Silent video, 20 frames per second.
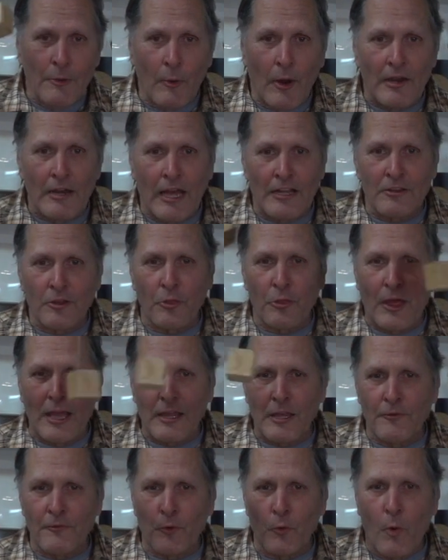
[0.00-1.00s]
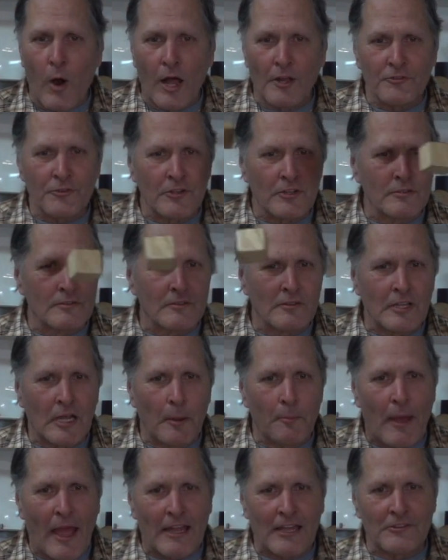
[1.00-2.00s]
Anyway, I'd like to thank you for watching and
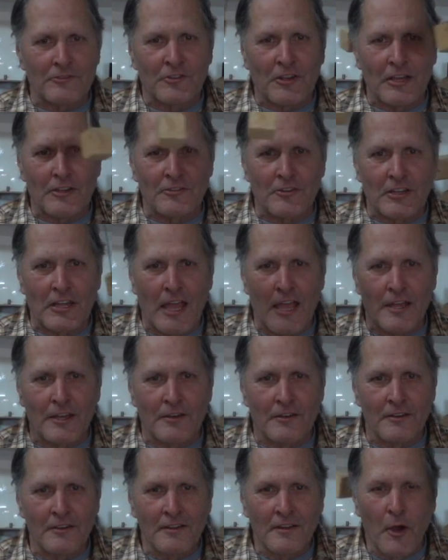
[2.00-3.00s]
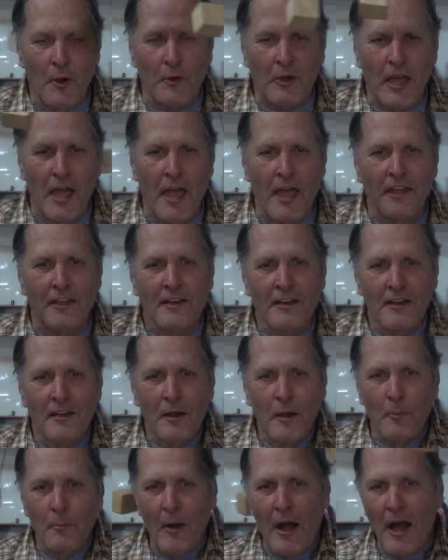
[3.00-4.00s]
come back and see us again. Okay,
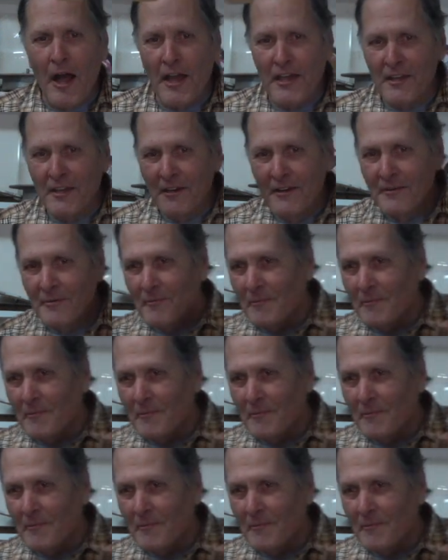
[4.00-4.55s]
bye.